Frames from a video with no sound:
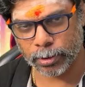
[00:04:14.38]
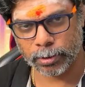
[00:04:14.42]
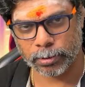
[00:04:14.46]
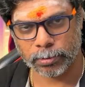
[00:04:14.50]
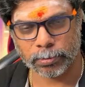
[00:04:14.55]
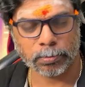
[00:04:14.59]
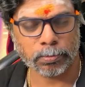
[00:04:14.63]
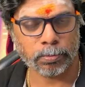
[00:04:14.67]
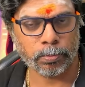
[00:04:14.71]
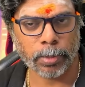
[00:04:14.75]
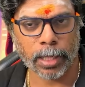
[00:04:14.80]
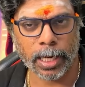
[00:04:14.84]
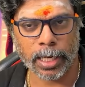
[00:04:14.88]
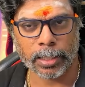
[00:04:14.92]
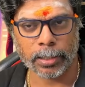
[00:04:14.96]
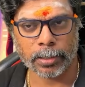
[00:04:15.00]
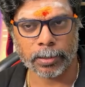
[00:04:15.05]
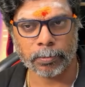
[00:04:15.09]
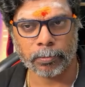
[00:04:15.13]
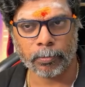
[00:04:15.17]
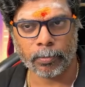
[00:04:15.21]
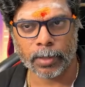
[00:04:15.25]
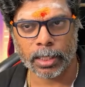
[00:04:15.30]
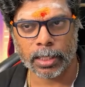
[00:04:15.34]
bank,
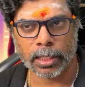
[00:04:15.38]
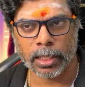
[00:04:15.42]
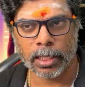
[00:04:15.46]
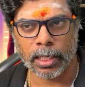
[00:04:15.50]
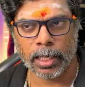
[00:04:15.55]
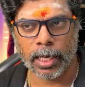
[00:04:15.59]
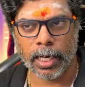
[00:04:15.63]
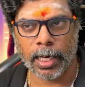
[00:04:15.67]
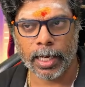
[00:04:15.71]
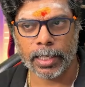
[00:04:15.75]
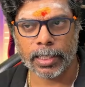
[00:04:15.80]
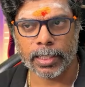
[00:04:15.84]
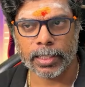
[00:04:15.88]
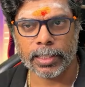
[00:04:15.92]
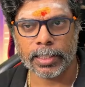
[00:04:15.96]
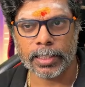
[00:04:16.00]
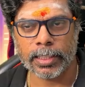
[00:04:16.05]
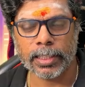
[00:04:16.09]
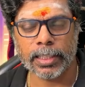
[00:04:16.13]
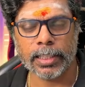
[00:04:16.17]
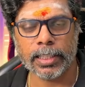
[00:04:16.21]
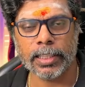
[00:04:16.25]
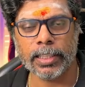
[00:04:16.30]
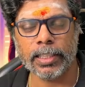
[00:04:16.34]
and
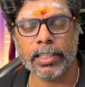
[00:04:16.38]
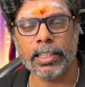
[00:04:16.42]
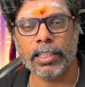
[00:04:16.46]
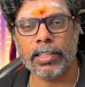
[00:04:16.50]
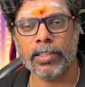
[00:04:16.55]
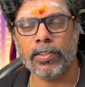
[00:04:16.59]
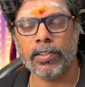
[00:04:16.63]
he